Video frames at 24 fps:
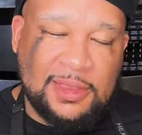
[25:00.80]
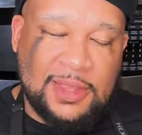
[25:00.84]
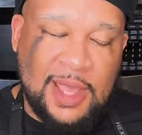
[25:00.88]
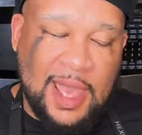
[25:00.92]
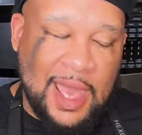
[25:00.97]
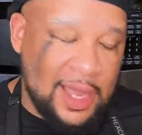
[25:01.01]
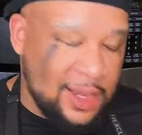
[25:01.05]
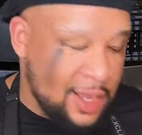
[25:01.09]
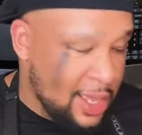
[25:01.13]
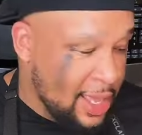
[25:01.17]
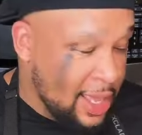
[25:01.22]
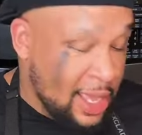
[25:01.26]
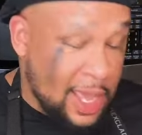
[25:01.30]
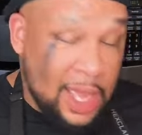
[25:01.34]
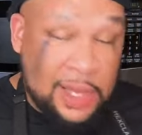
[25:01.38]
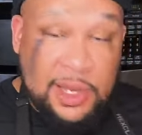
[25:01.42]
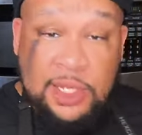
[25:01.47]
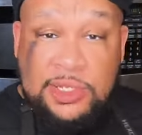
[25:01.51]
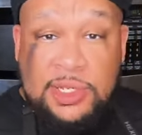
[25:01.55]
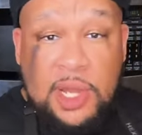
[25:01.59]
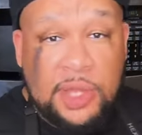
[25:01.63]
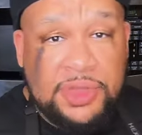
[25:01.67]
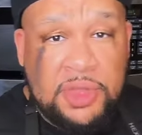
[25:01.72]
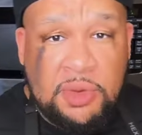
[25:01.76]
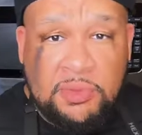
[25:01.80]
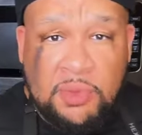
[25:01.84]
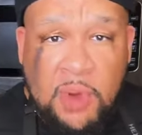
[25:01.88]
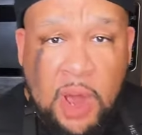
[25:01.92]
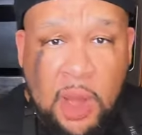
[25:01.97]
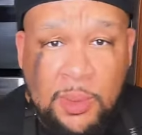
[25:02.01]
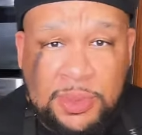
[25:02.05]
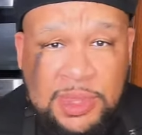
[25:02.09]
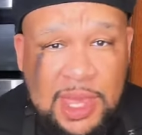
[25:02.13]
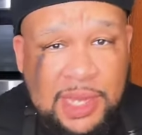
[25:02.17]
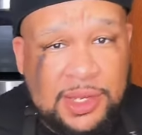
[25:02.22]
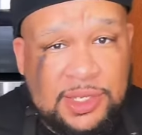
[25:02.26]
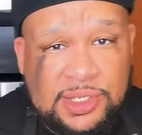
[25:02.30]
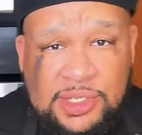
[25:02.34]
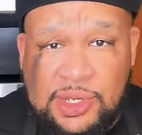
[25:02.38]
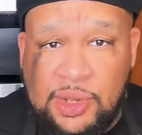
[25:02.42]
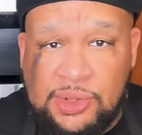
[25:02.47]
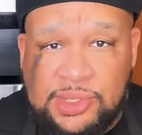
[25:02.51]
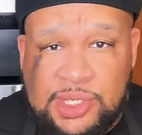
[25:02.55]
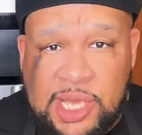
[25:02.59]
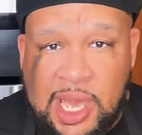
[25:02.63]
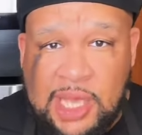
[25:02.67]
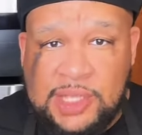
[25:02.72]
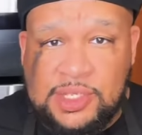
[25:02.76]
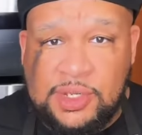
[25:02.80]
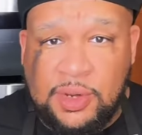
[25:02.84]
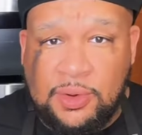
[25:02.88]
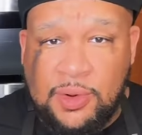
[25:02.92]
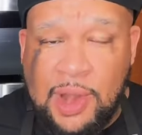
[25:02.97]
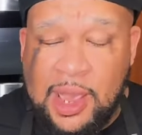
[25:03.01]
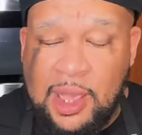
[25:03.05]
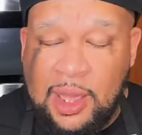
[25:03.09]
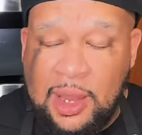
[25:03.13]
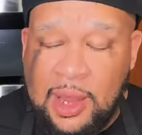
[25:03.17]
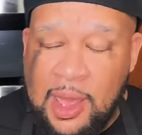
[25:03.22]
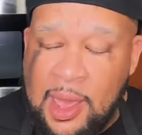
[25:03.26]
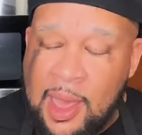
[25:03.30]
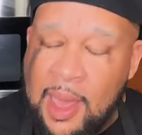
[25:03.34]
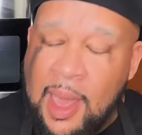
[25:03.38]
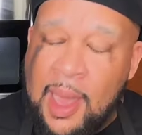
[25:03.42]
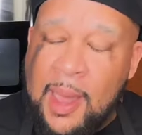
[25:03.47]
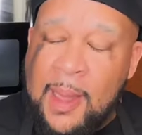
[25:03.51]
like that and there's nothing wrong with that it still tastes great